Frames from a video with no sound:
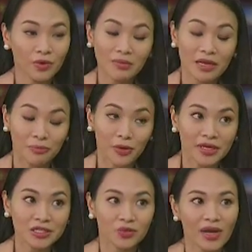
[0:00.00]
women
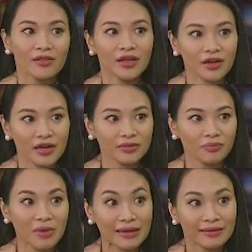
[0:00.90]
employees, while they're
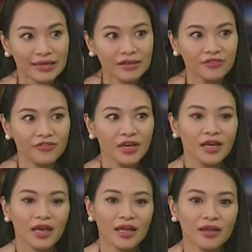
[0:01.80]
at paid leave,
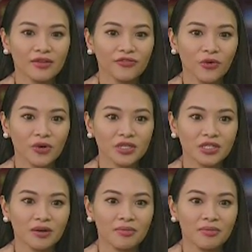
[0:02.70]
and of course